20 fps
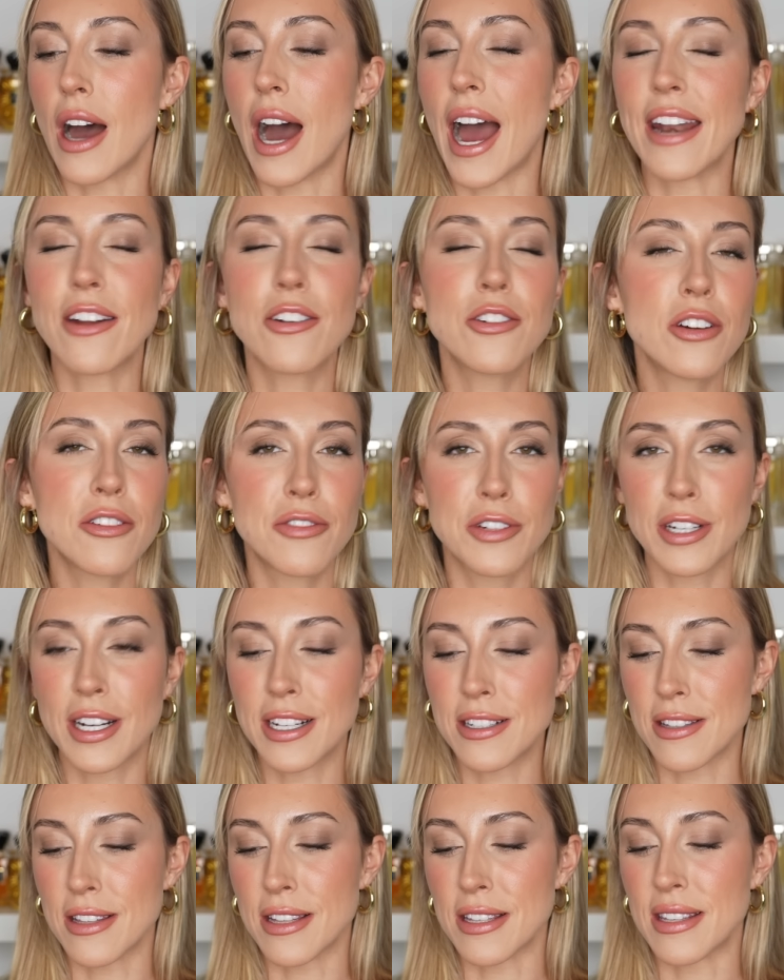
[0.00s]
I don't know if you
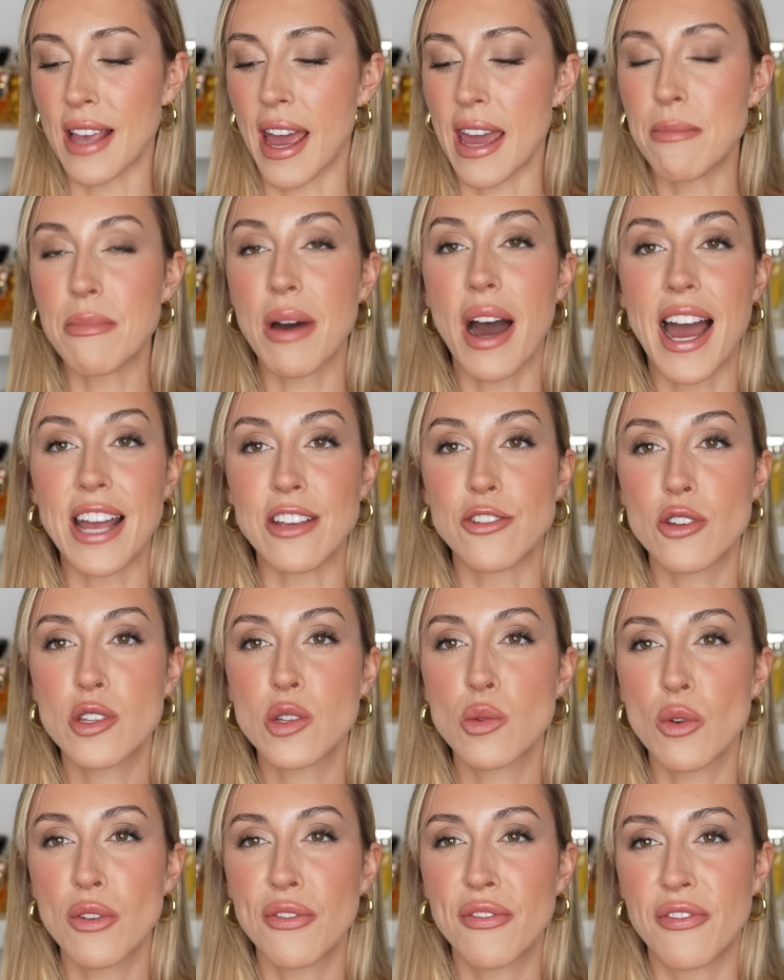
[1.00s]
guys are the same, but I
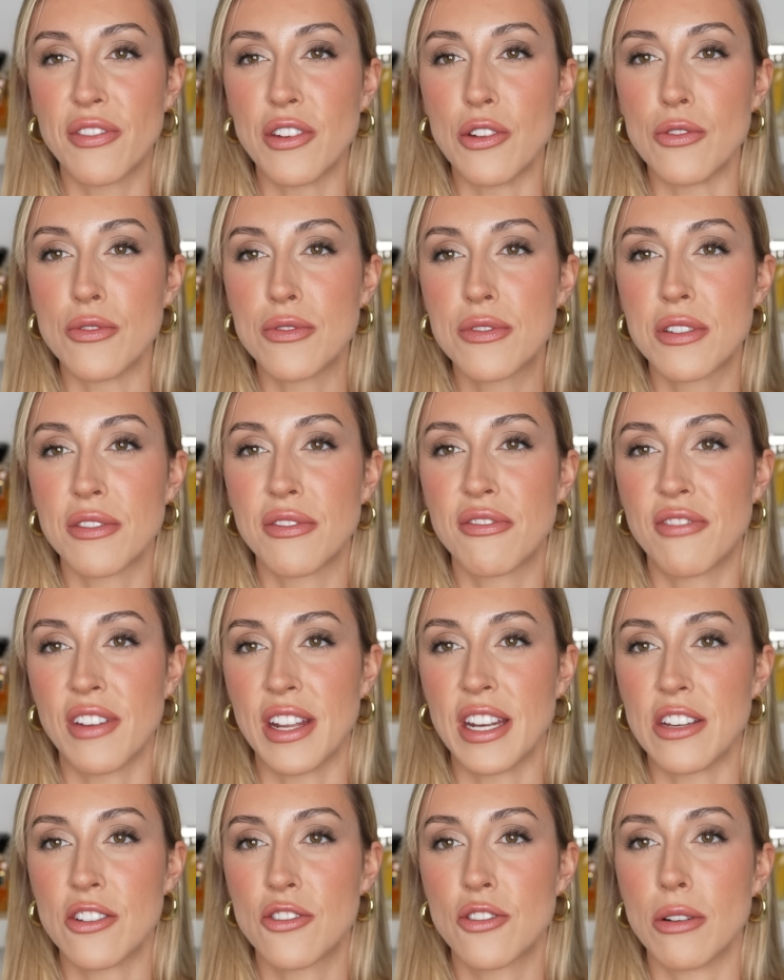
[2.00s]
just refuse to
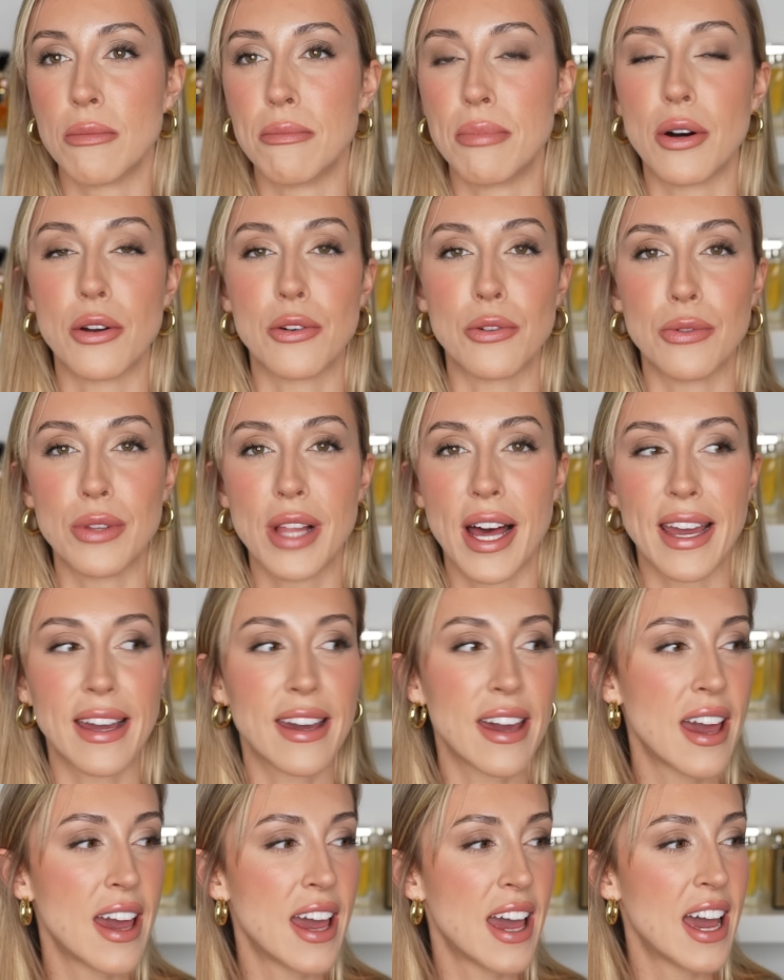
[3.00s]
finish a bottle. Like,
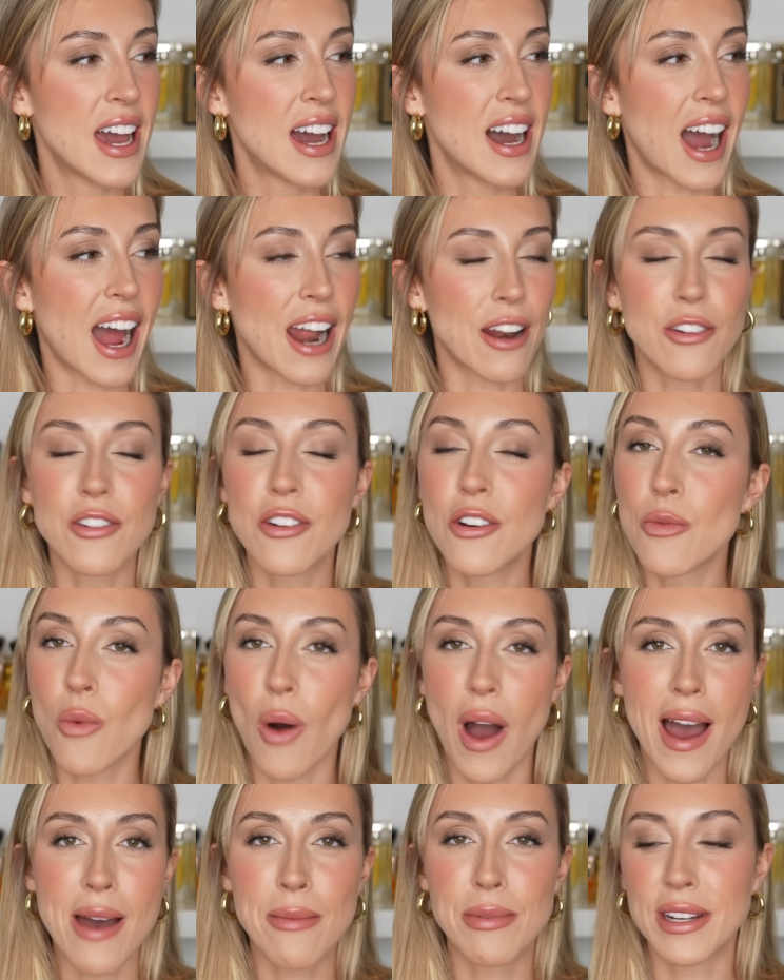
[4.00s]
I don't know
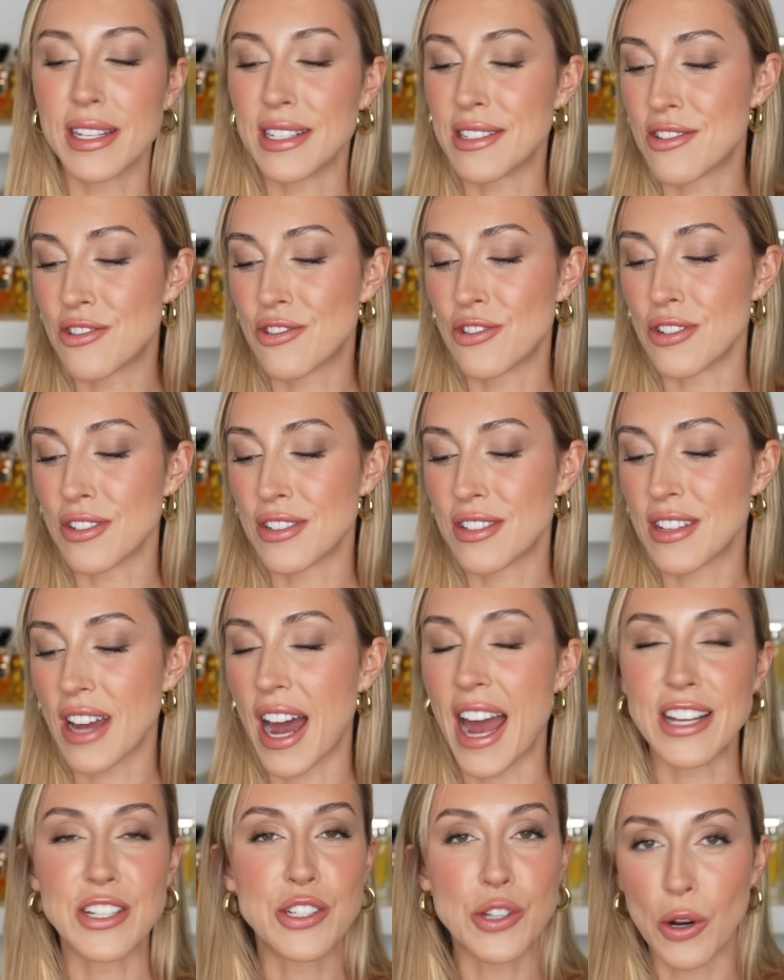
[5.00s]
why, but it's just,
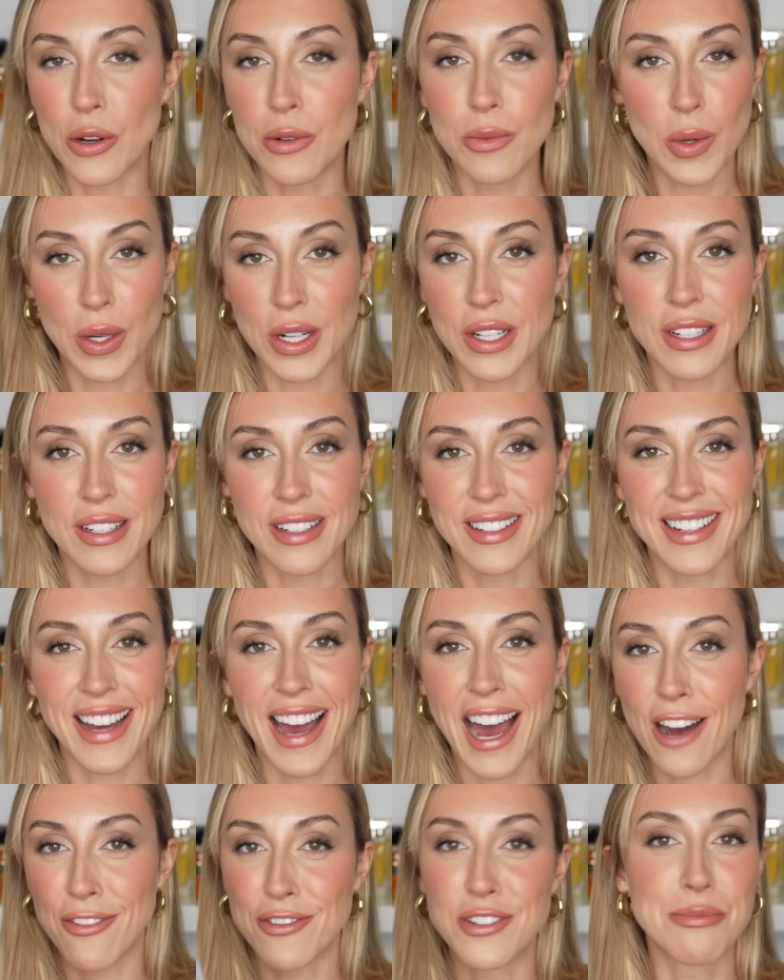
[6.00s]
I don't wanna
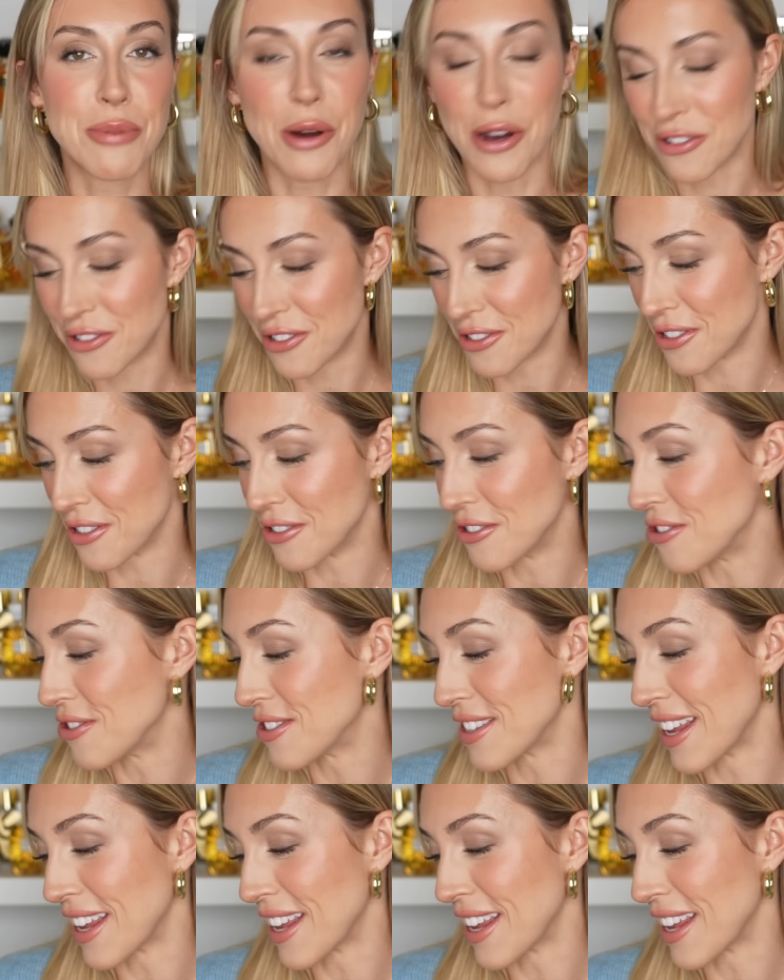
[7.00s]
have to purchase a new